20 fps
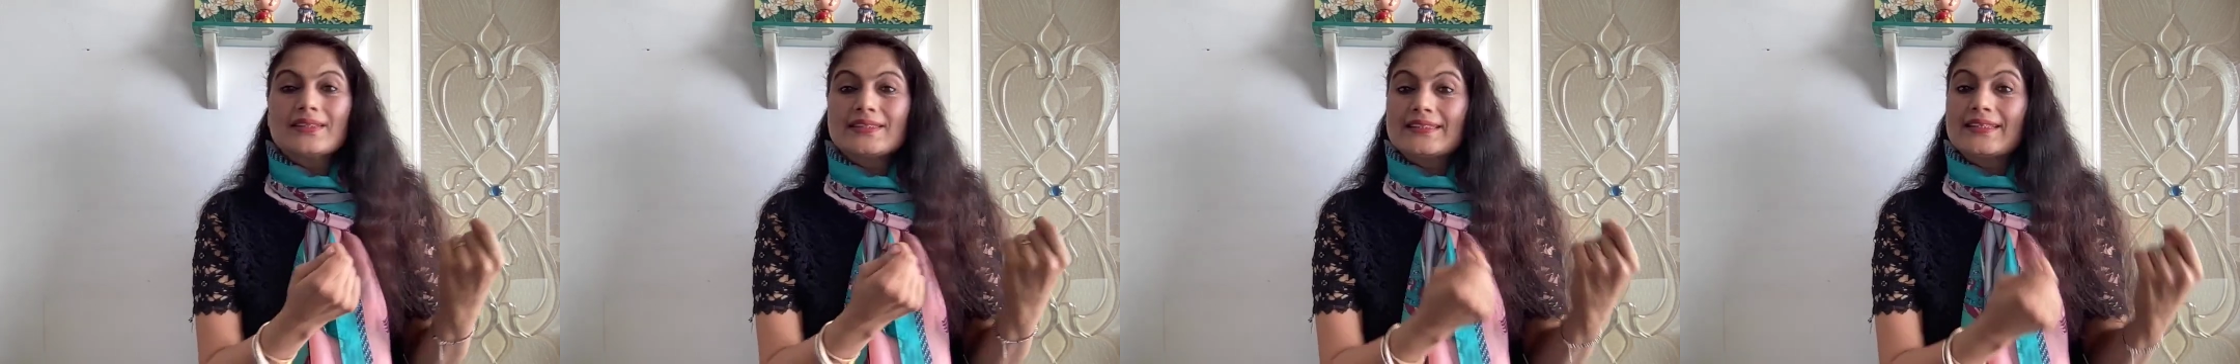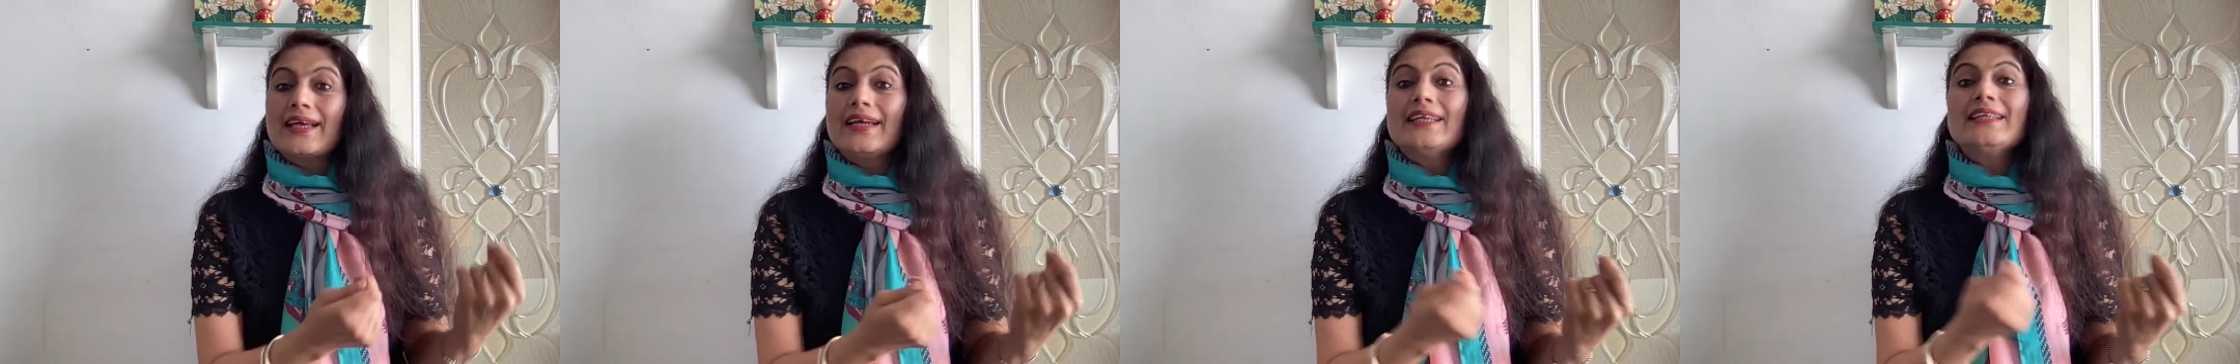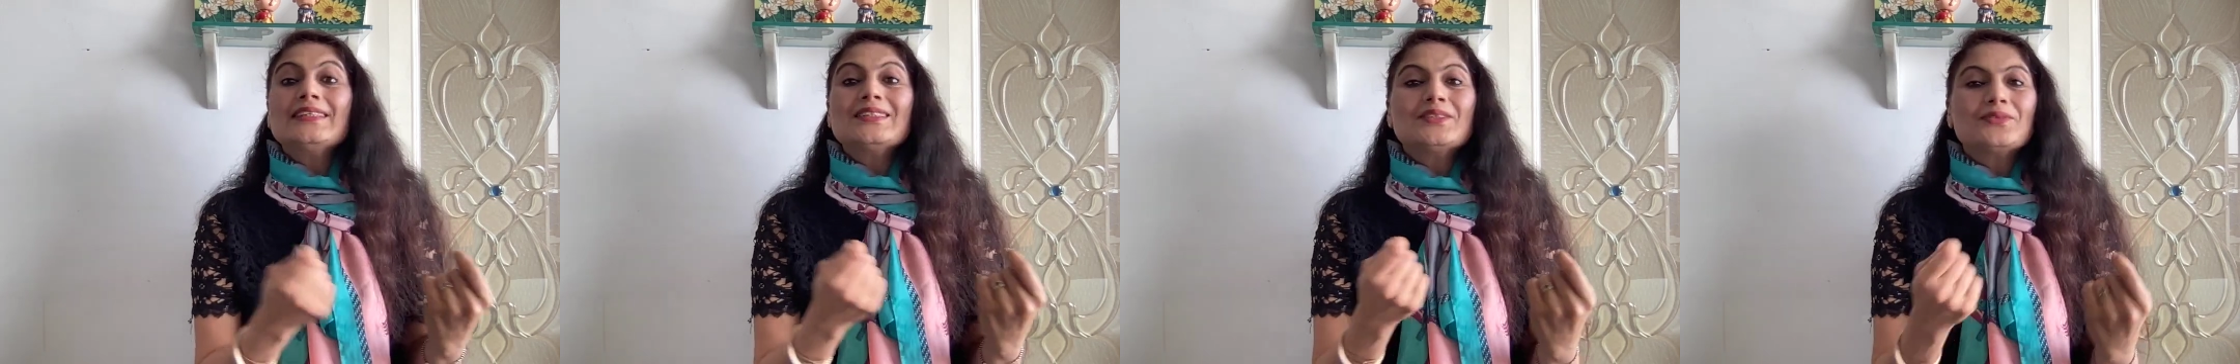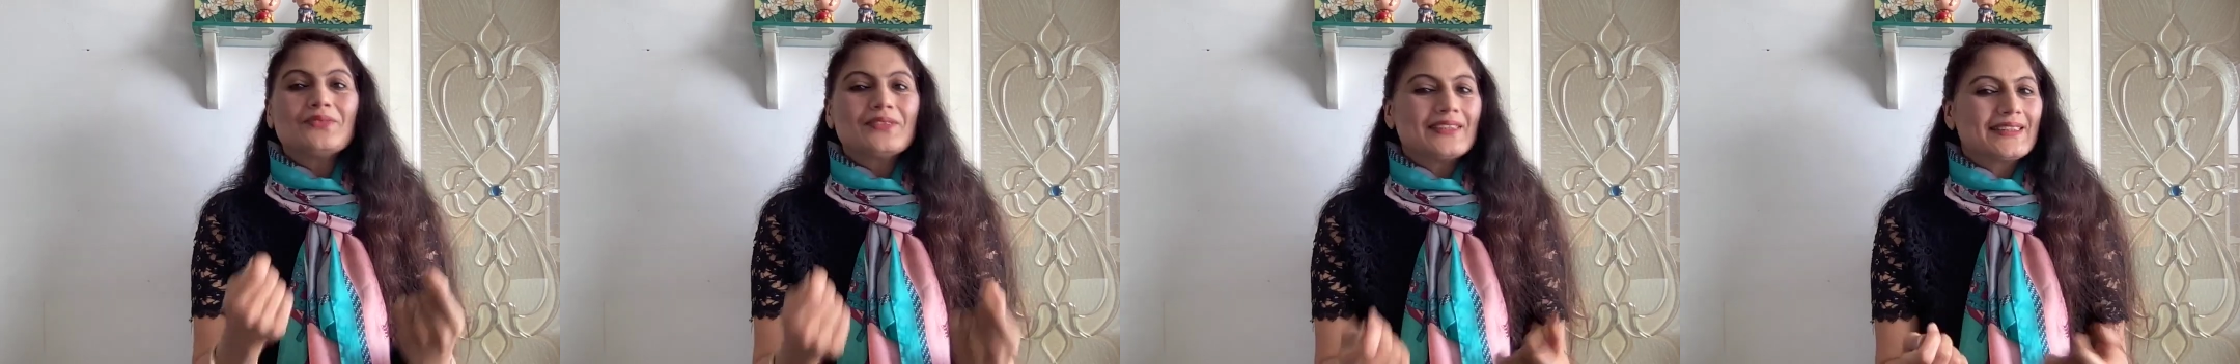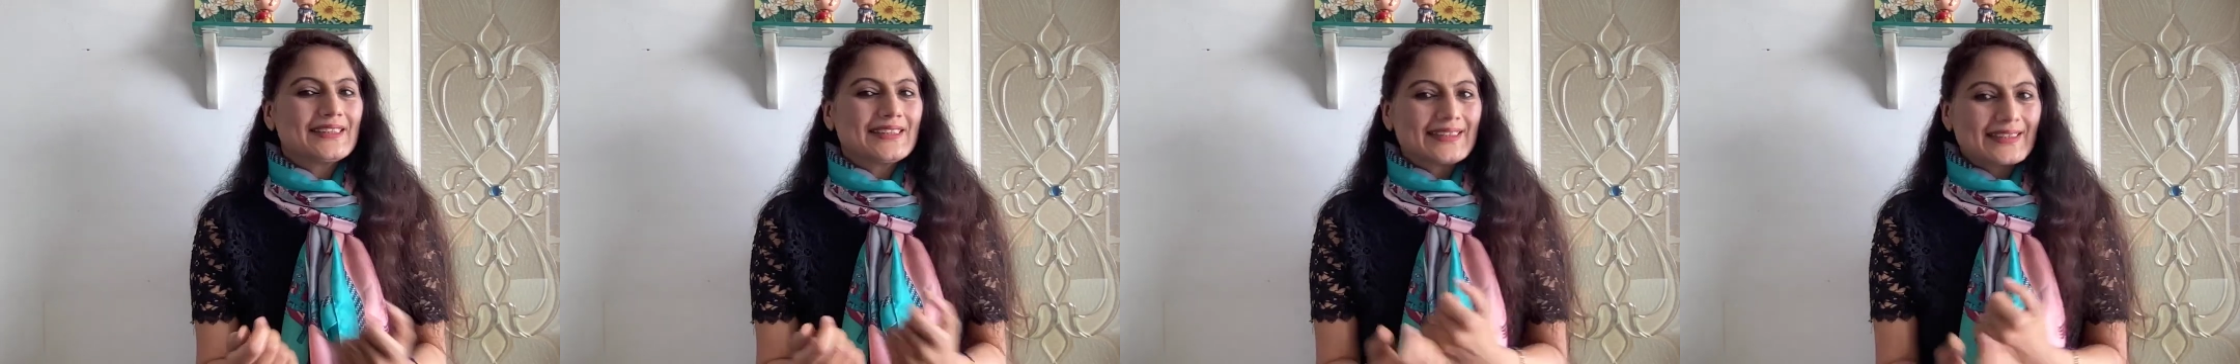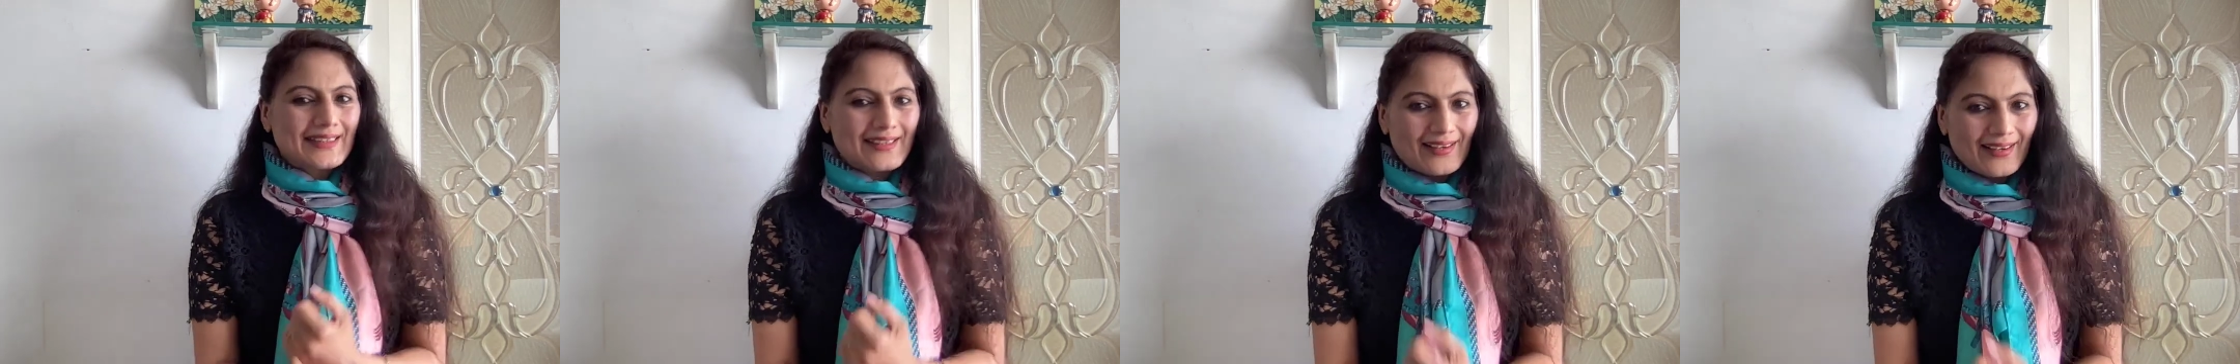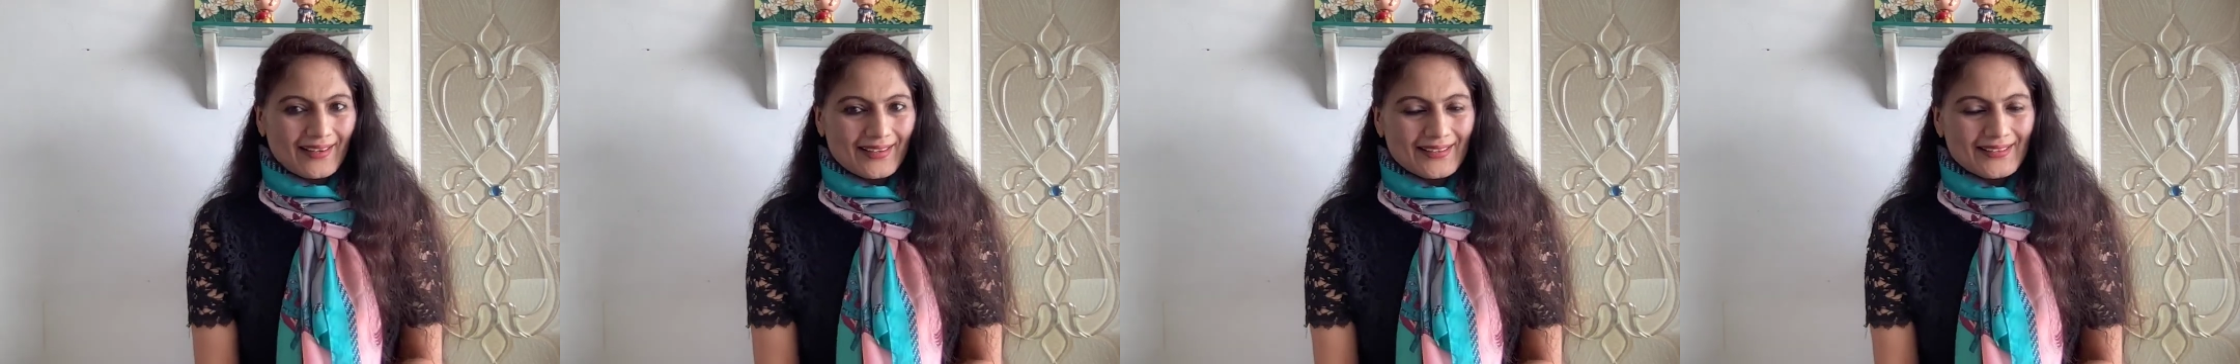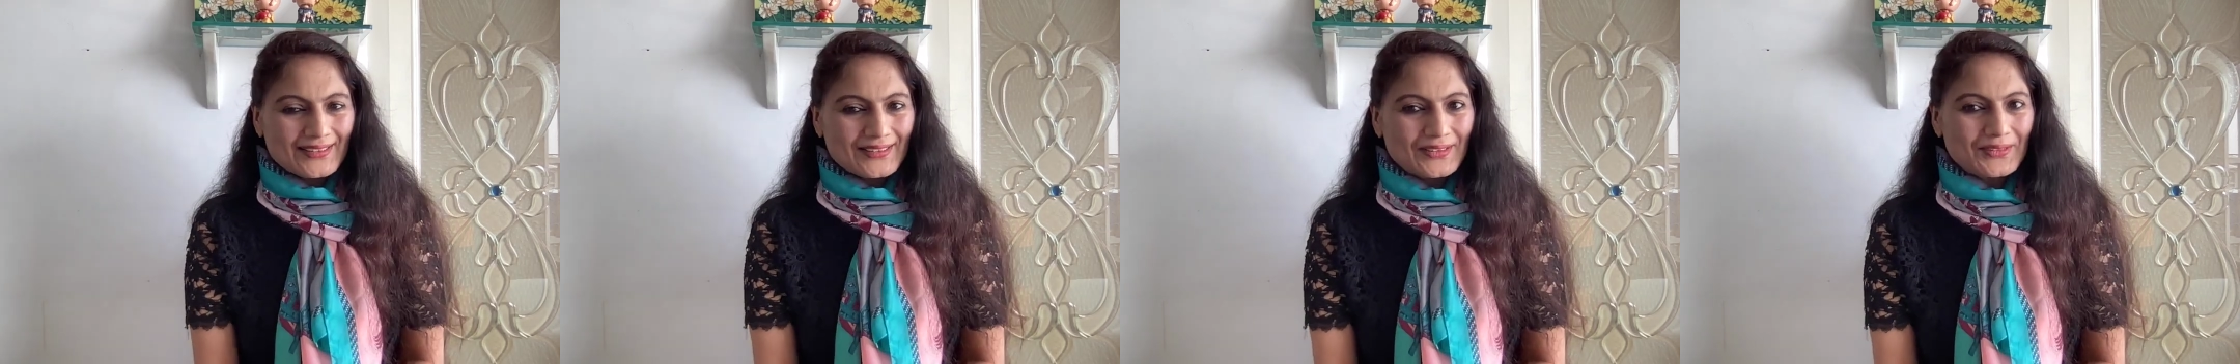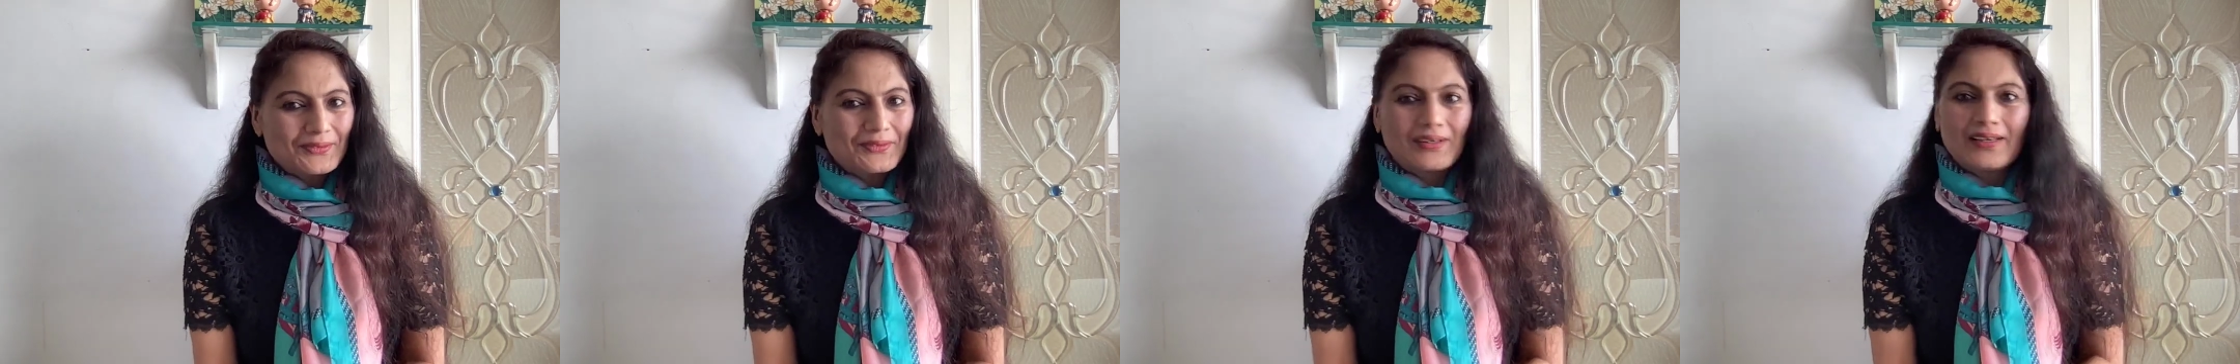science physics class